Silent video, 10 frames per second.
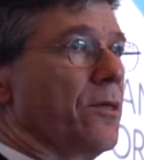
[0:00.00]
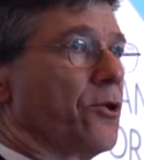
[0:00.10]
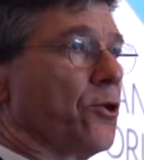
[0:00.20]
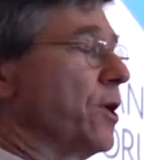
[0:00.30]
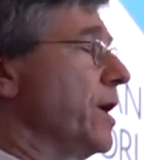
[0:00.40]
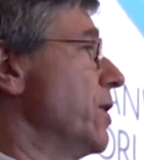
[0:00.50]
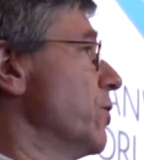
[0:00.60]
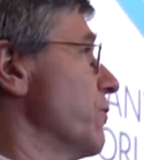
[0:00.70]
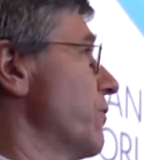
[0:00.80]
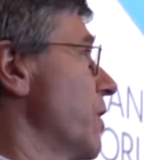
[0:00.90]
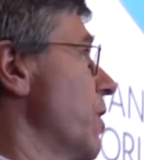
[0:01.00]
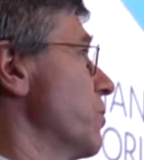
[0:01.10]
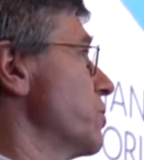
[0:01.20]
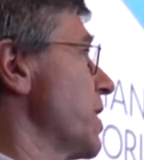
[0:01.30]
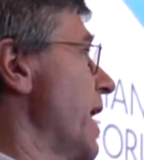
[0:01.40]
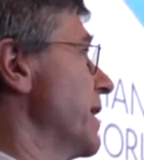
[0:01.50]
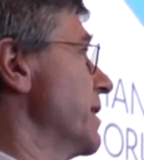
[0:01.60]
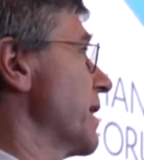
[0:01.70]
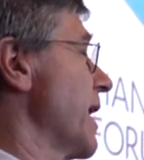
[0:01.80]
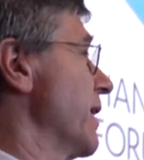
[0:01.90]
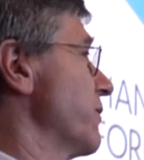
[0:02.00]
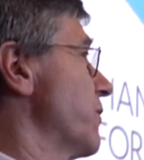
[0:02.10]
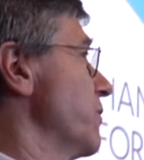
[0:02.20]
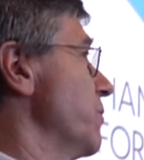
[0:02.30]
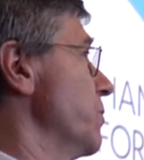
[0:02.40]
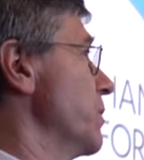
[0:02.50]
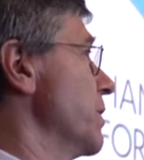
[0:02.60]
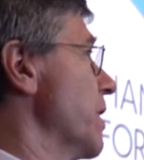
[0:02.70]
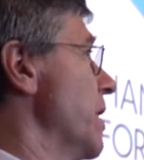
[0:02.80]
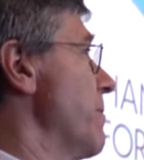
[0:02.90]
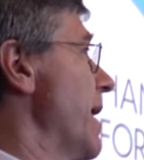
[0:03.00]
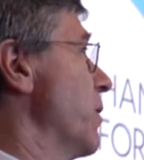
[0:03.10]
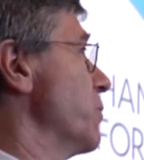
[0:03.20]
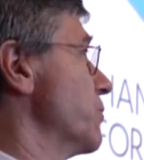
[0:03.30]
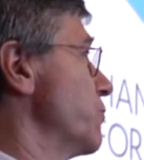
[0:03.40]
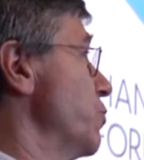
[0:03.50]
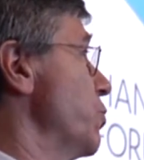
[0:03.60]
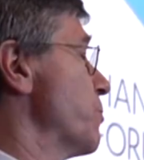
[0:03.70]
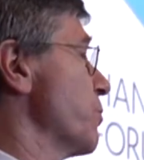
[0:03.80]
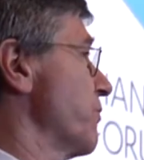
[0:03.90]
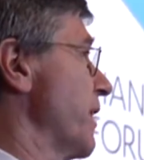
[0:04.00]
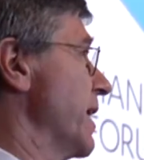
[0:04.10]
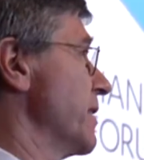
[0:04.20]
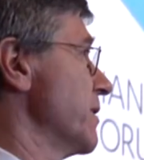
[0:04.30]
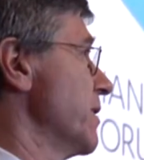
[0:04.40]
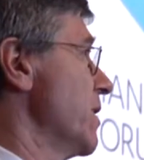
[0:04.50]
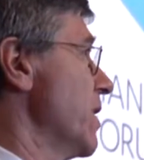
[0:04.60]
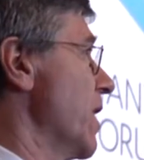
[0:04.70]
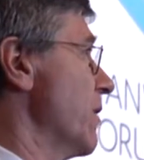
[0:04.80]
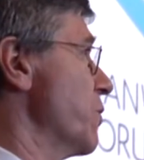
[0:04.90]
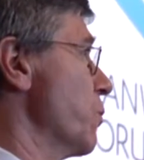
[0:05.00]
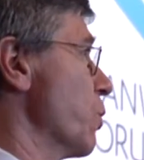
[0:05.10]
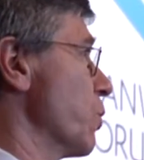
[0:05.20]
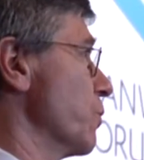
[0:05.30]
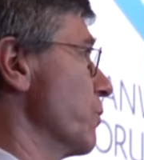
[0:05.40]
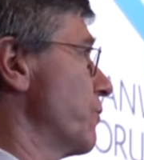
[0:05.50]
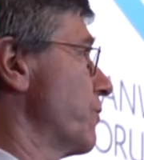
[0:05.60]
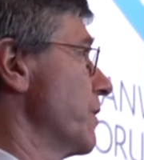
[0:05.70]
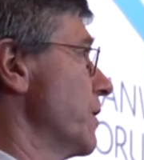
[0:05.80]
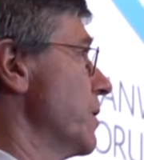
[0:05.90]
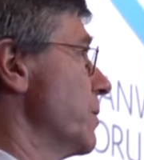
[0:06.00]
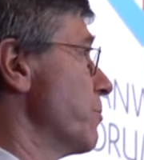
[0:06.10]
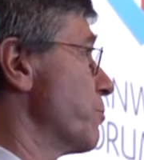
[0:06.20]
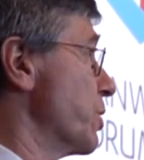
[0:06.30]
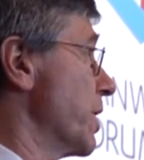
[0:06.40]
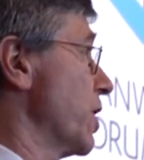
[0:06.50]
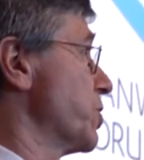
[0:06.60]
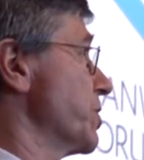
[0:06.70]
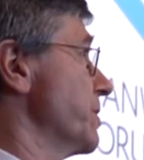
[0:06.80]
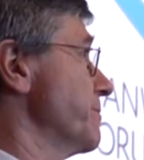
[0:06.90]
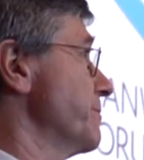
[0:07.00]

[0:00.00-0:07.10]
30 years ago, China constituted about 2% of the world's production.